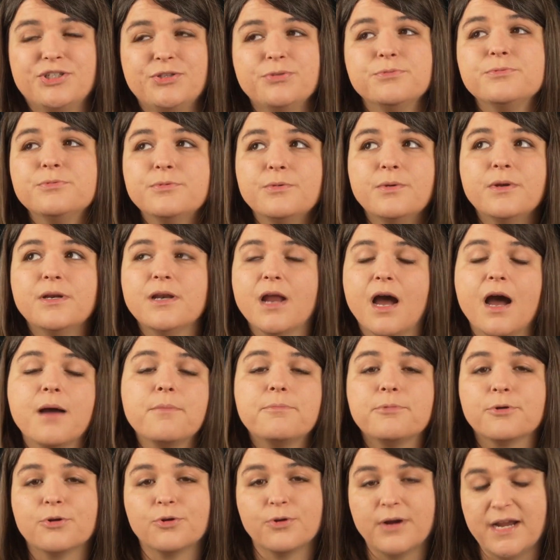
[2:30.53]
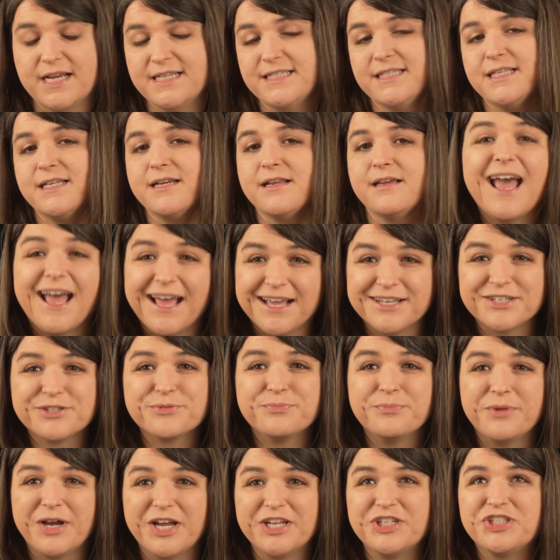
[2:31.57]
to not procrastinate
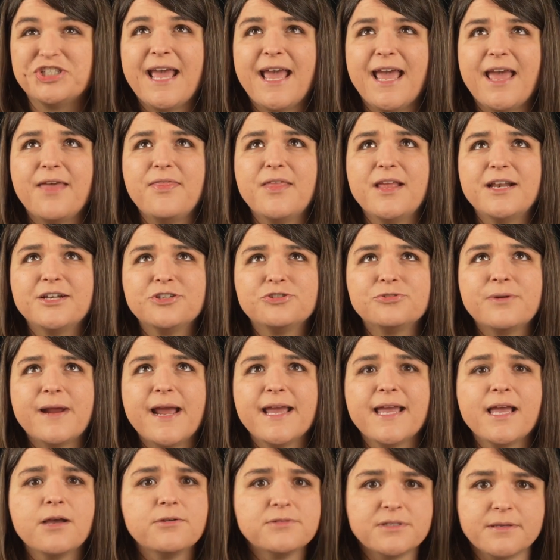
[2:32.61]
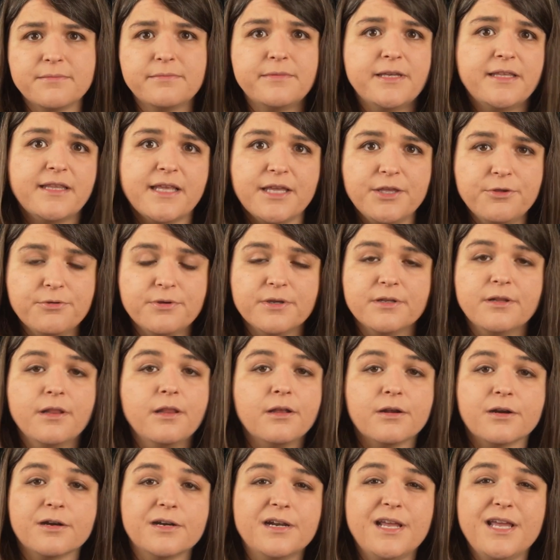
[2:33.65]
as much and then drag out something that you could
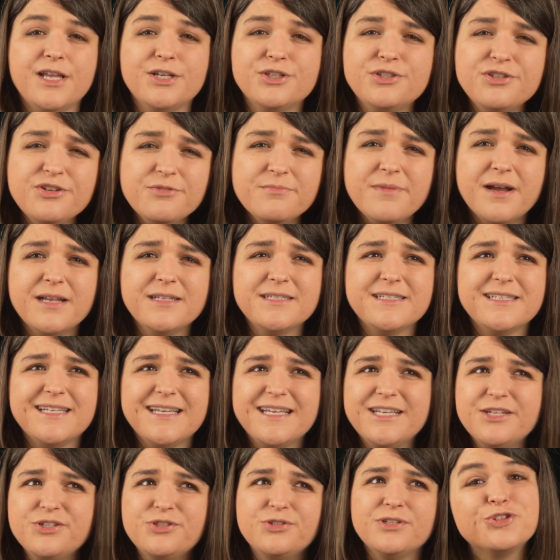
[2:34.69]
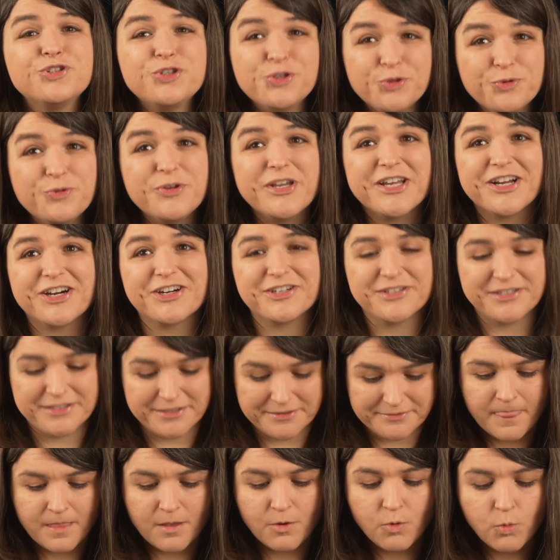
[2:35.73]
learn in two months into two
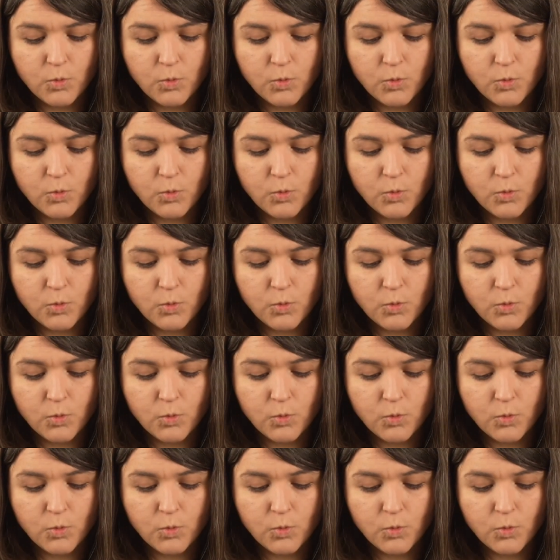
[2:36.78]
years.